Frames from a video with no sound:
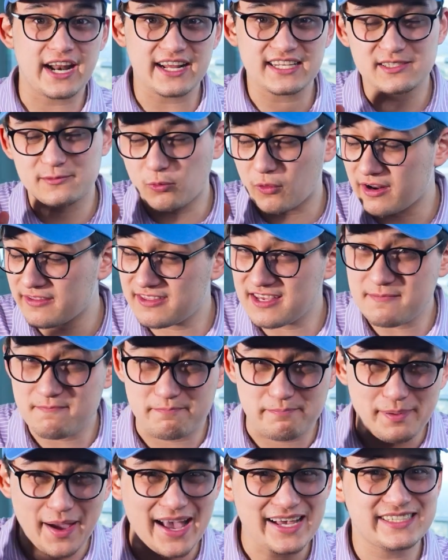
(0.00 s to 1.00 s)
that it's one of the
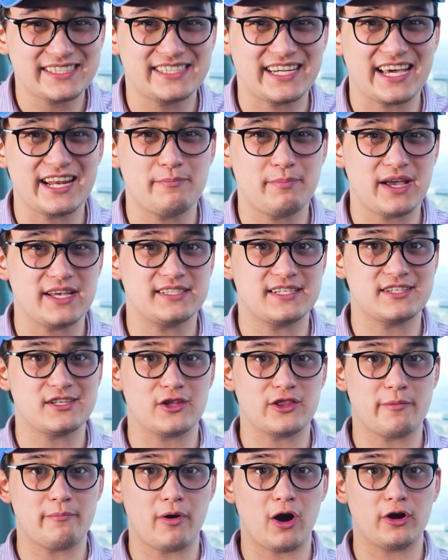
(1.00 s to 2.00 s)
best databases on
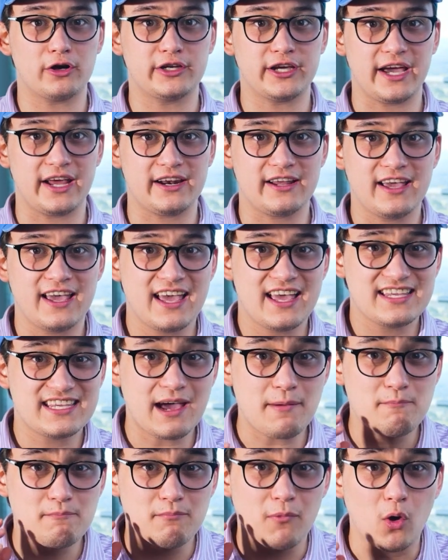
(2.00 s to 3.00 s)
the market,
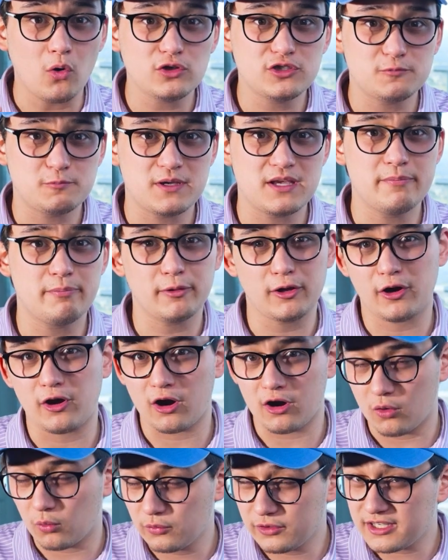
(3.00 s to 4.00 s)
yet most people are
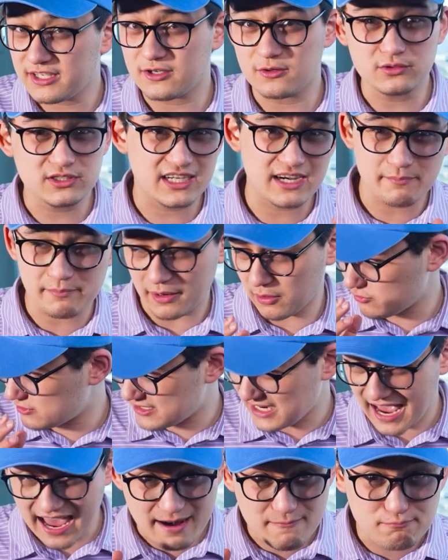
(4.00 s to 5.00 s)
only using about
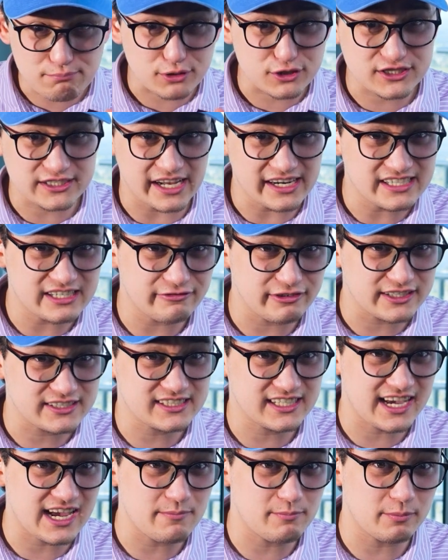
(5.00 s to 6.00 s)
10% of its
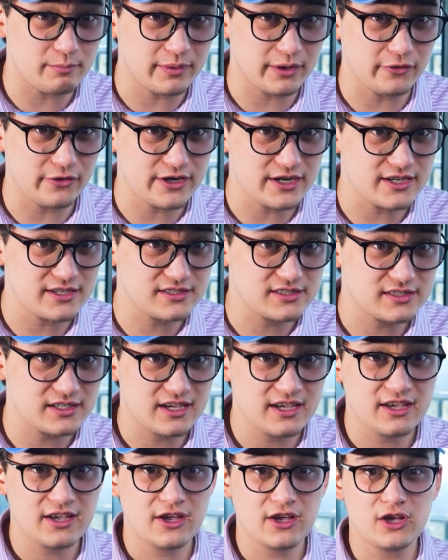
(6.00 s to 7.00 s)
capabilities.
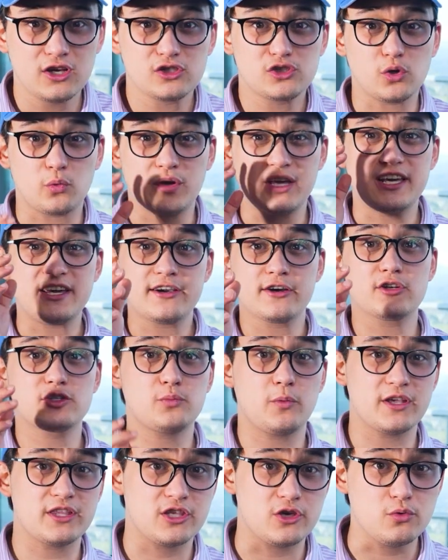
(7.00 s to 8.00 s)
So here's
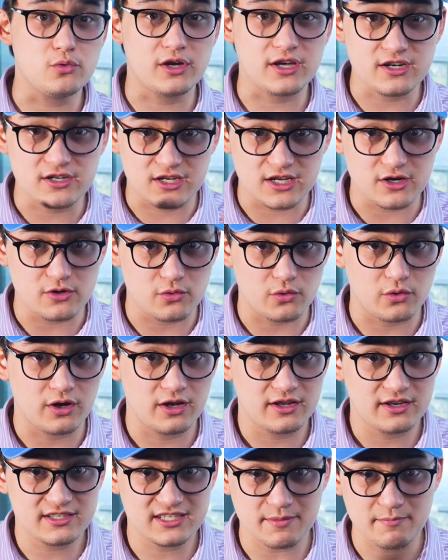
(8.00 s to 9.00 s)
what you can do
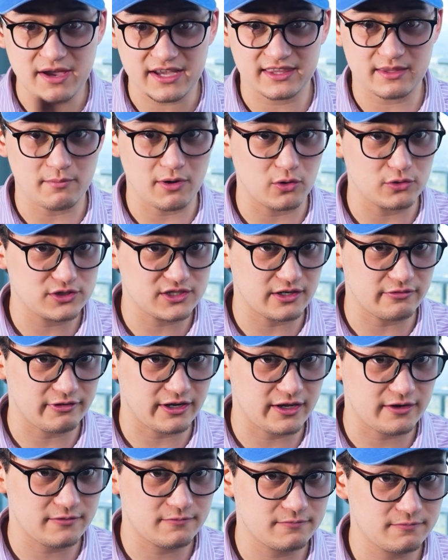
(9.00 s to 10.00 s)
to make the most of
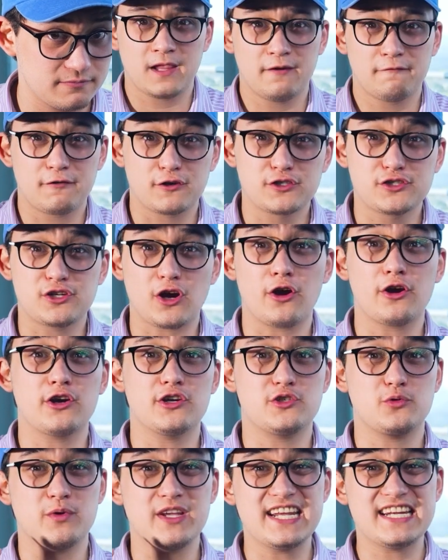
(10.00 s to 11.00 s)
it. For
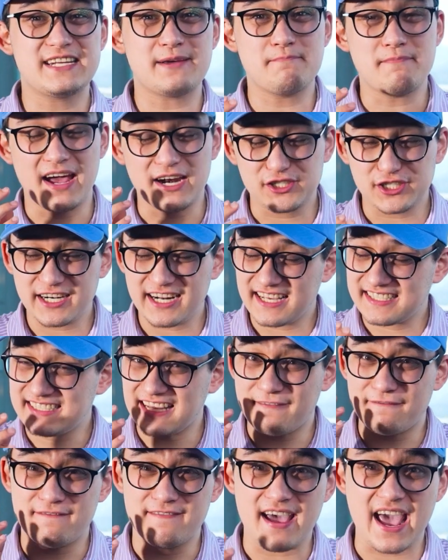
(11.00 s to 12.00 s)
starters, we need to mention its
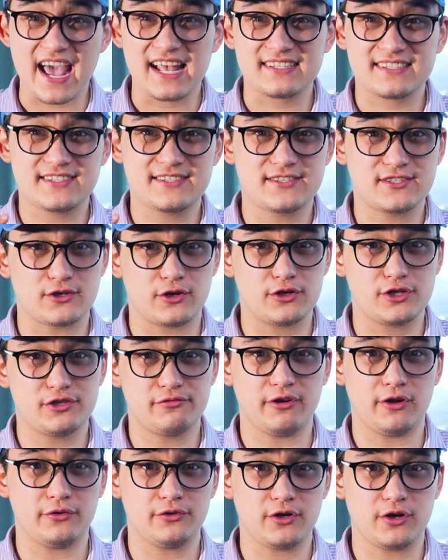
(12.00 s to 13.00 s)
advanced search
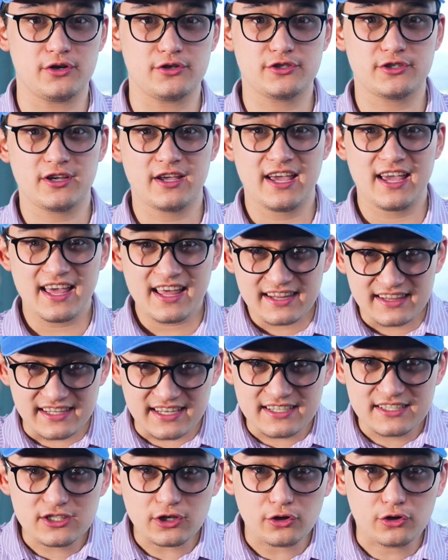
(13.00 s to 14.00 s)
filters.
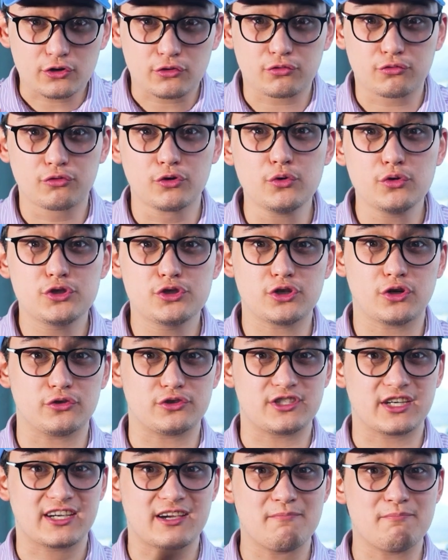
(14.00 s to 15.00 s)
These are crucial
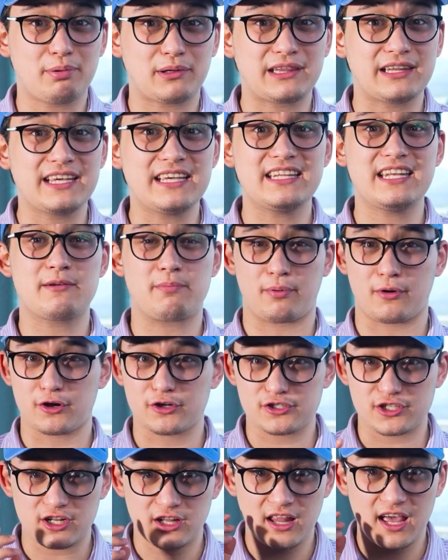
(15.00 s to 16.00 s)
to completely
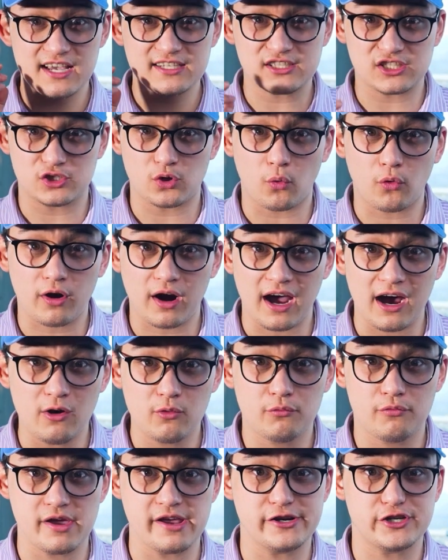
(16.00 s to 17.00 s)
personalize your
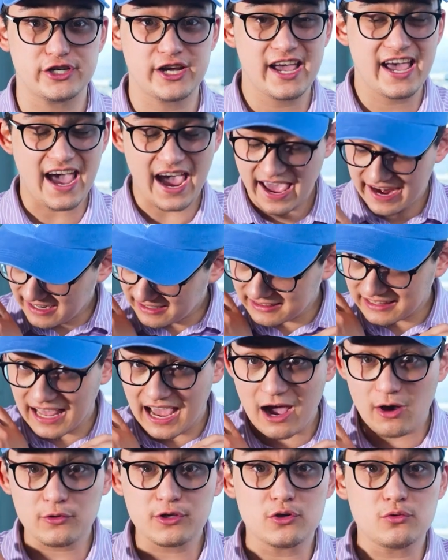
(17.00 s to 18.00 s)
outreach and
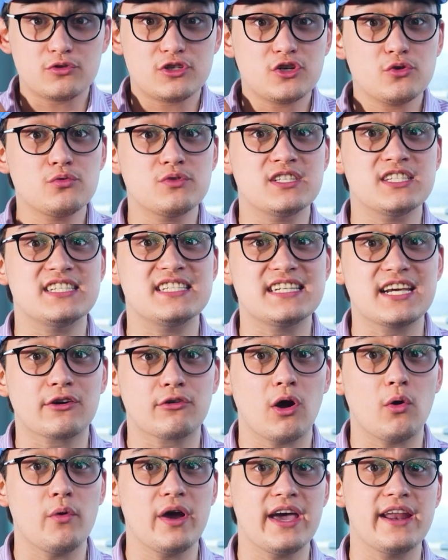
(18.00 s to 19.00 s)
allow you to
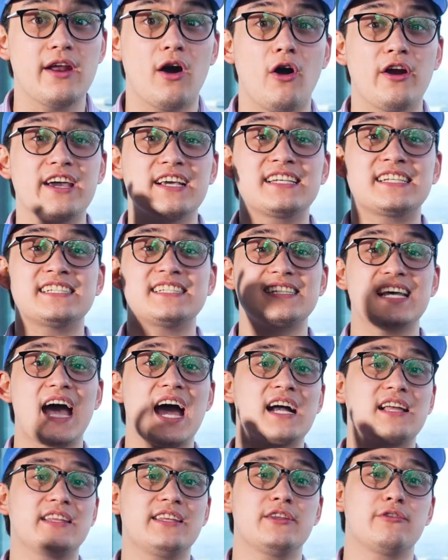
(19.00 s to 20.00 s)
zero in on
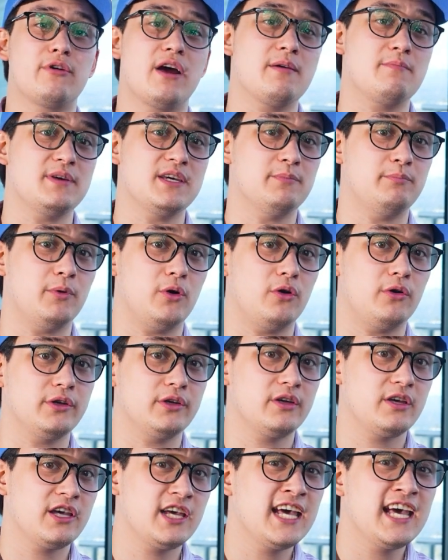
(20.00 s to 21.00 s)
exactly the right people.
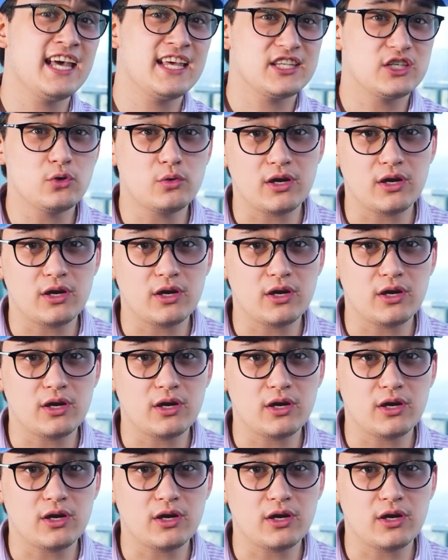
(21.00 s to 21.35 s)
You